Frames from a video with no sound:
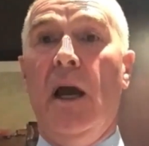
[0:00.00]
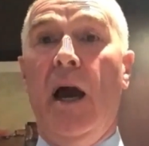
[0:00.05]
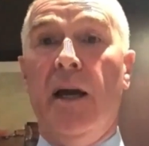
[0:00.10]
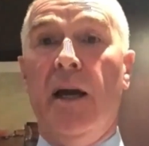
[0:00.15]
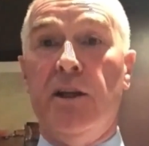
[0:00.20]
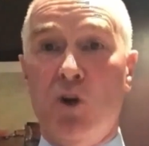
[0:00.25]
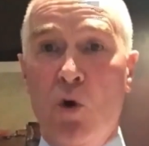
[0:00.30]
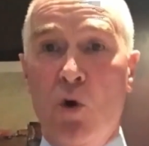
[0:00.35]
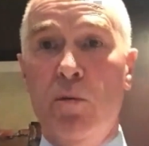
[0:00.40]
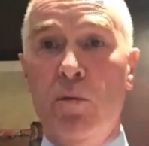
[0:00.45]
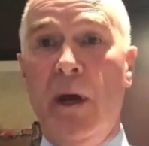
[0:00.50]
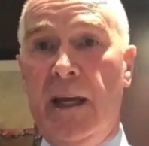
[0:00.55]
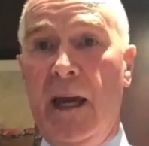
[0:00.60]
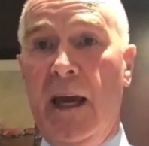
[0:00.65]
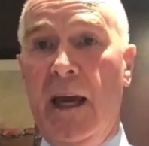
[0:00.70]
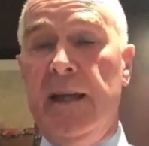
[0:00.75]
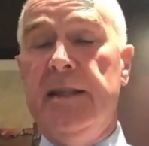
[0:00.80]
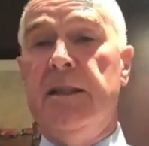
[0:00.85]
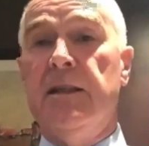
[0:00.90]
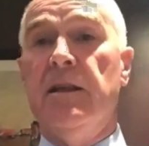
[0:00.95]
I told my
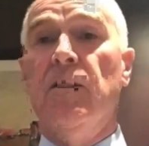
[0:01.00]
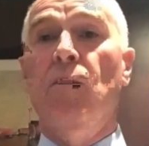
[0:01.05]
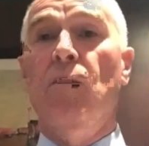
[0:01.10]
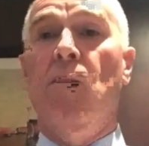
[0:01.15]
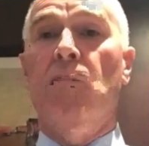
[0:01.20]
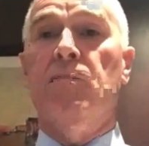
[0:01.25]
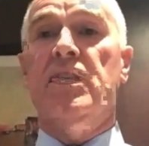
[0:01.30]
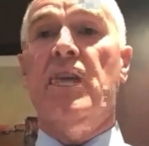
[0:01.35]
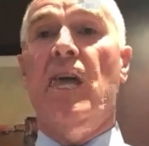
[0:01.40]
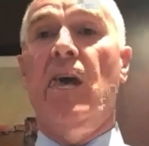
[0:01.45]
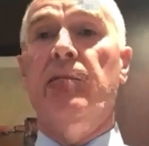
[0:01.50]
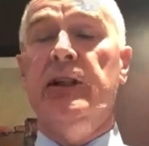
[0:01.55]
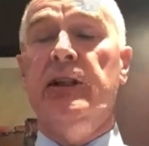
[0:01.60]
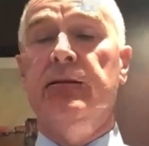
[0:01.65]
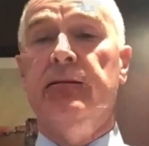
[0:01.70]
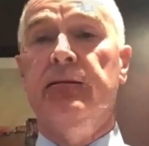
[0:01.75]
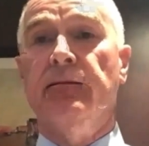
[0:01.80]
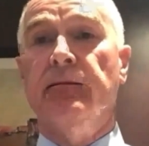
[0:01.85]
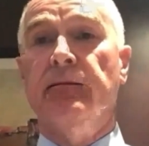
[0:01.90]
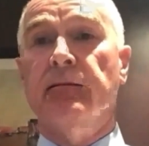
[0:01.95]
kids what was happening.
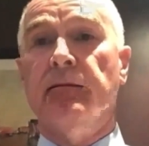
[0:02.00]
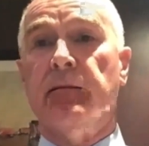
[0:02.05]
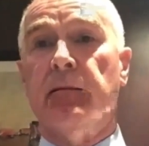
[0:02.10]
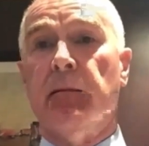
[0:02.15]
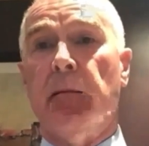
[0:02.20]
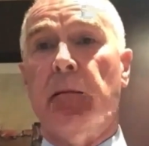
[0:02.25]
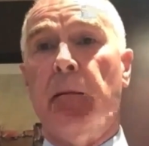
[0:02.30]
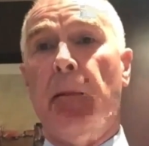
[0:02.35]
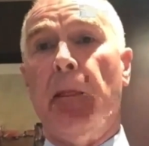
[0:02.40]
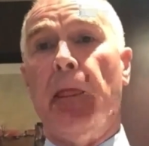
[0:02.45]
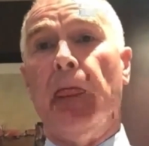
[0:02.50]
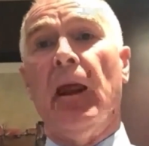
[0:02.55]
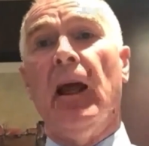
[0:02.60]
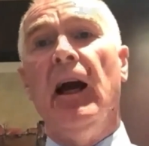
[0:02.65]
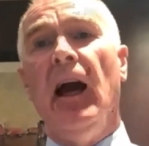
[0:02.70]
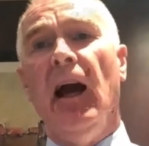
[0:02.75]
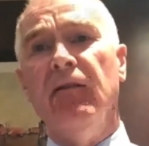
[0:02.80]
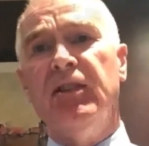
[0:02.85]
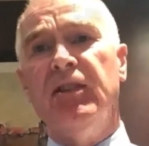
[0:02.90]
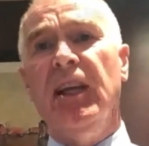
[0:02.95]

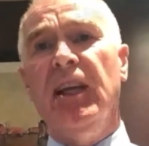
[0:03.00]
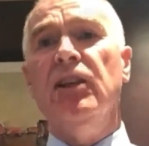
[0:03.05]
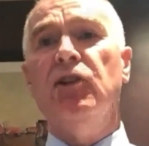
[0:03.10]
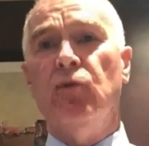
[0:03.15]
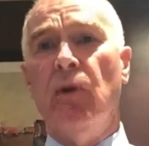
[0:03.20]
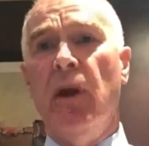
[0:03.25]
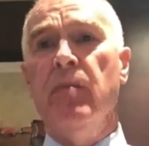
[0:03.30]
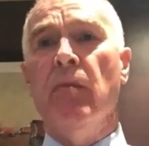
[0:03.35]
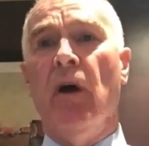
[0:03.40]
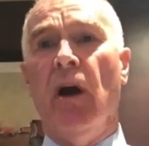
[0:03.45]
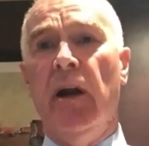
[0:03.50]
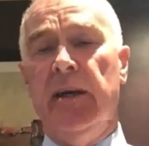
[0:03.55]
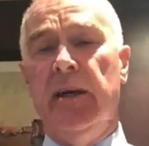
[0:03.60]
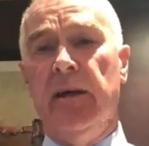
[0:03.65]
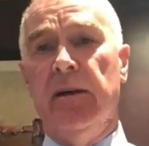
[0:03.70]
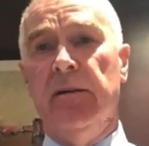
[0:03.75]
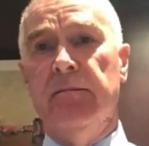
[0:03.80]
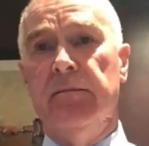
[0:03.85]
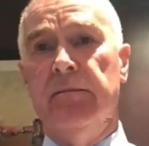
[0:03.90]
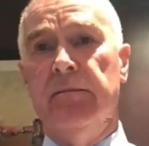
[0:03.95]
I've since remarried.